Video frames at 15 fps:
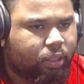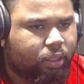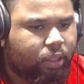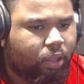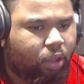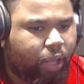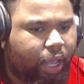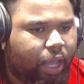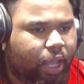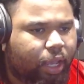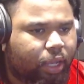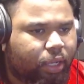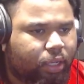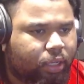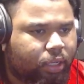Oh, yeah.
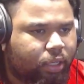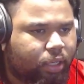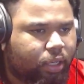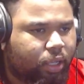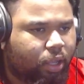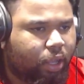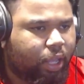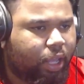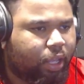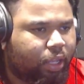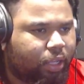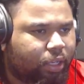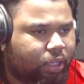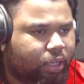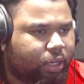Oh, yeah.
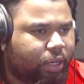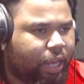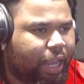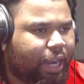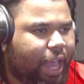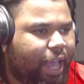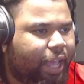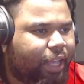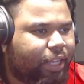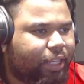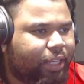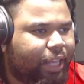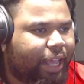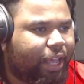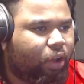Night-night.
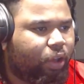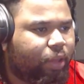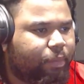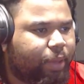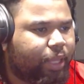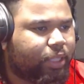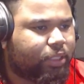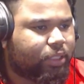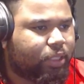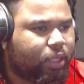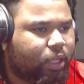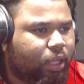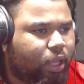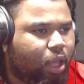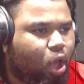Late. Oh, he missed.
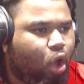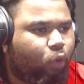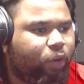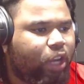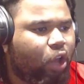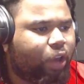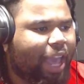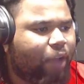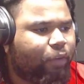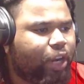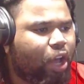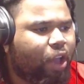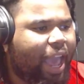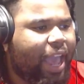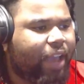Oh, relocate.
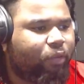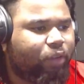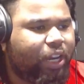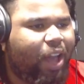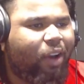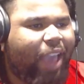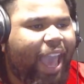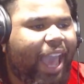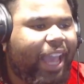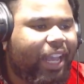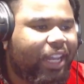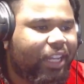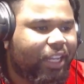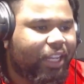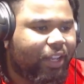Relocate.
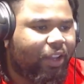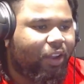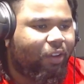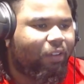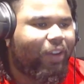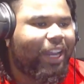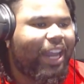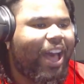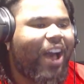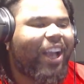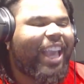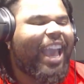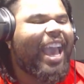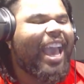Relocate. Relocation.